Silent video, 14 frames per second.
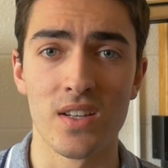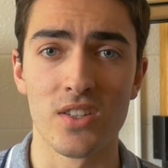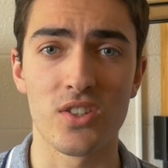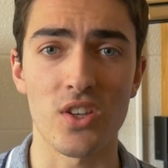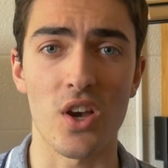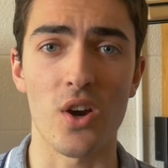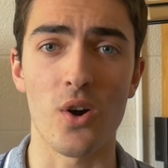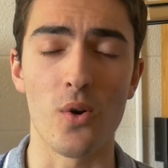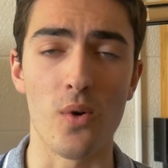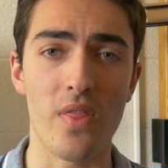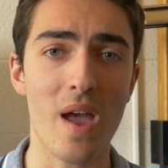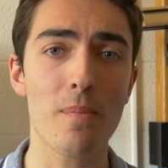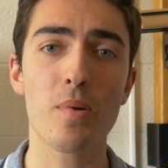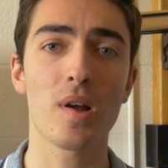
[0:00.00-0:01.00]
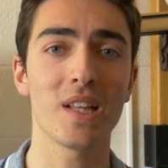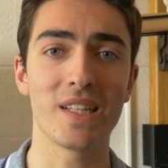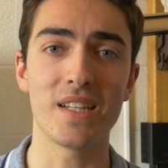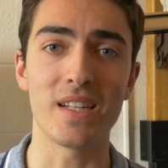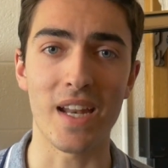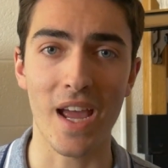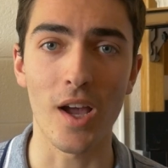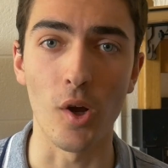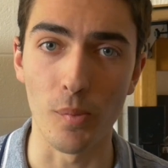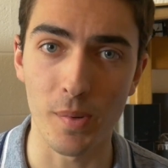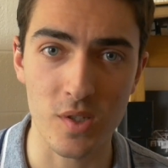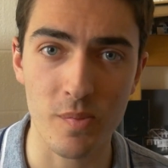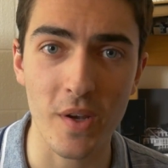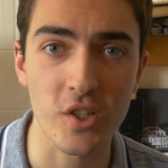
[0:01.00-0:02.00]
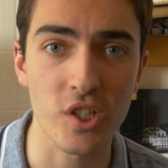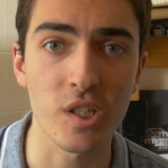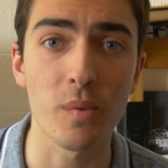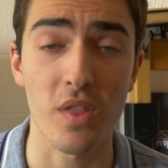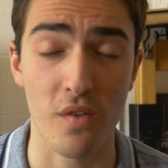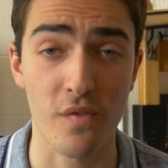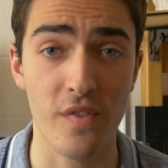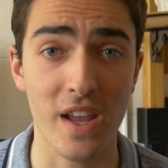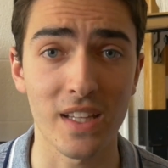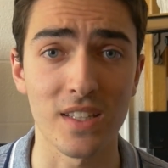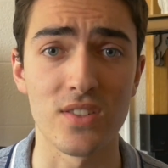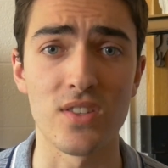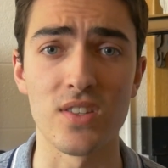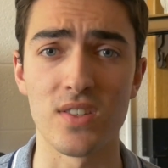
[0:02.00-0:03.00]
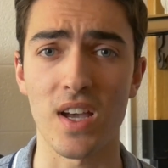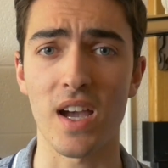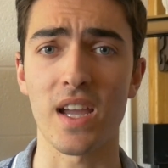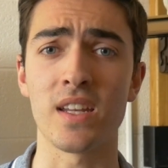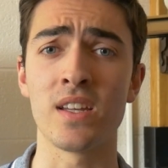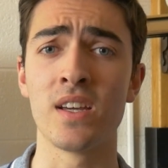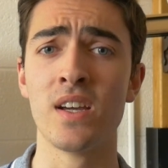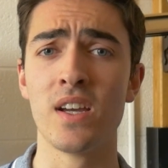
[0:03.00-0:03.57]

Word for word: So that probably didn't help, especially with a fanless design.